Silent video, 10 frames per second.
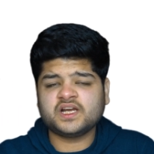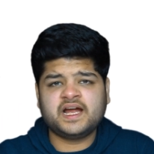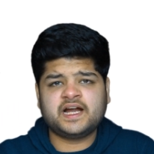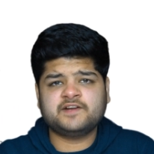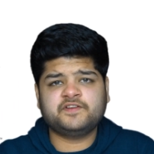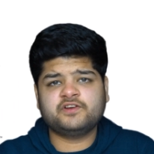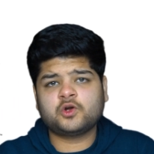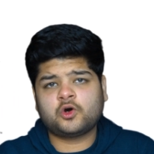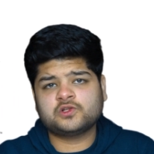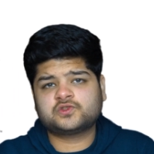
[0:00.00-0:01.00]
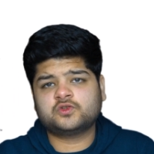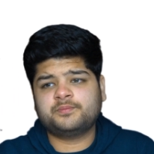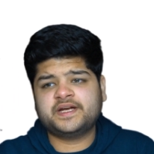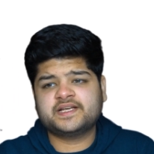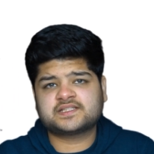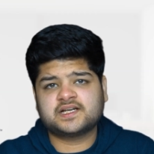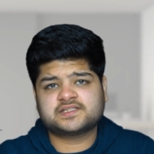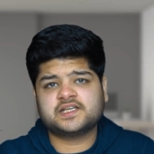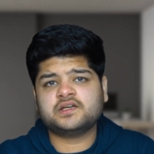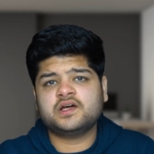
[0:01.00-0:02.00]
And we will also be
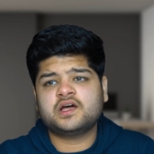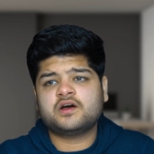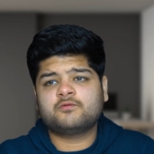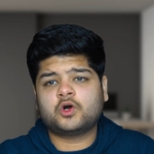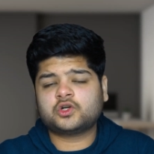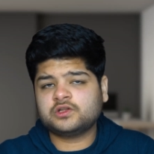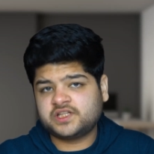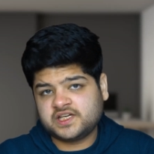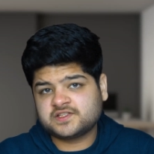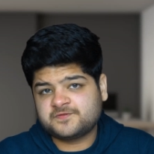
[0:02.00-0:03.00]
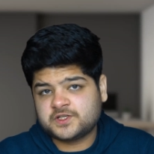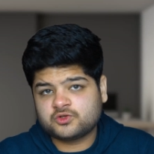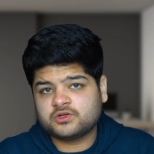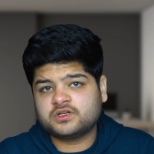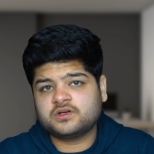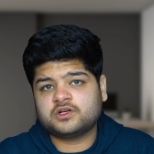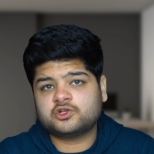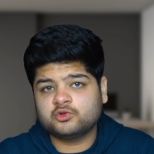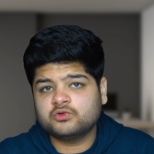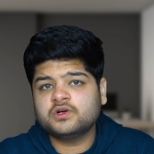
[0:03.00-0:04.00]
discussing what all things we should
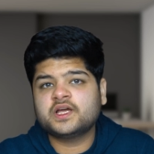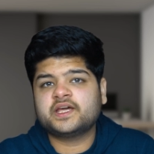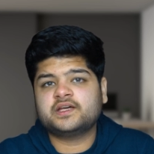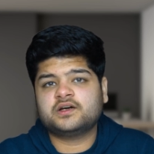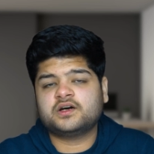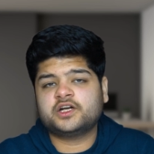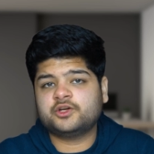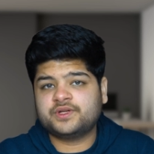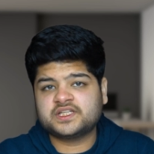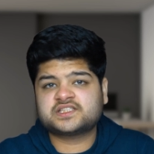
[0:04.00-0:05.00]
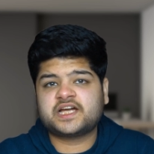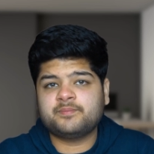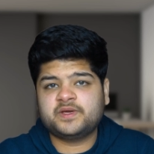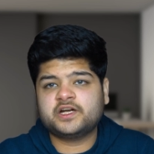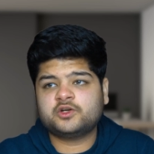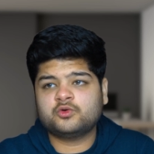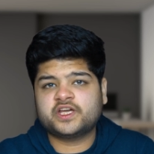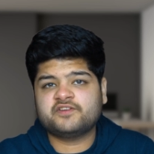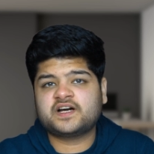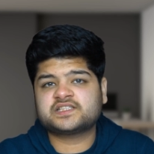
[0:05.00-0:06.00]
do during this time period to
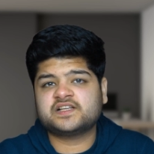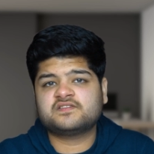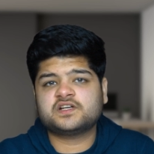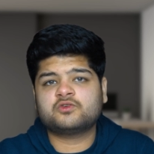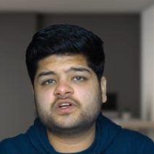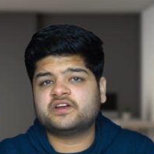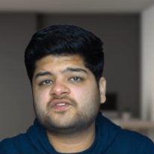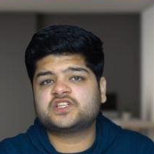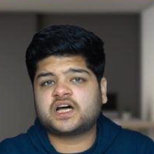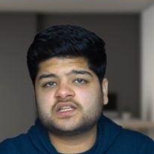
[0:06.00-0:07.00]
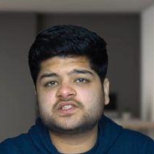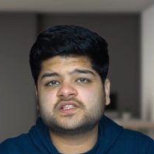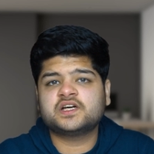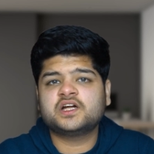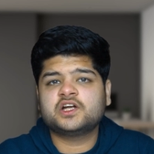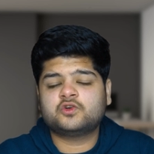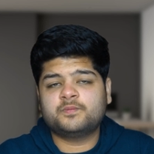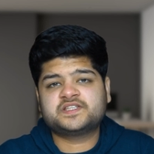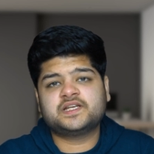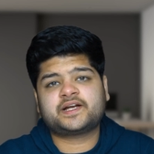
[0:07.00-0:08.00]
give ourselves a good enough chance to
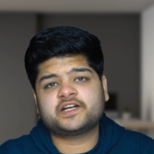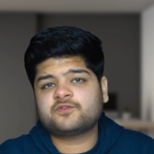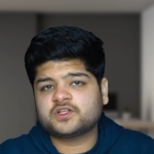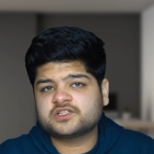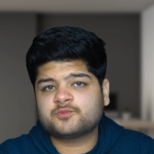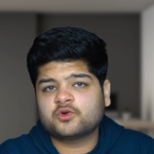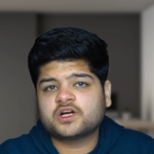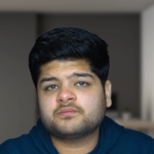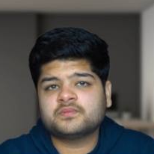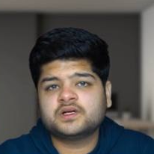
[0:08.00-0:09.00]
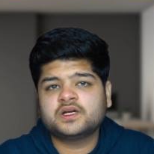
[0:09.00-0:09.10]
be selected for this program,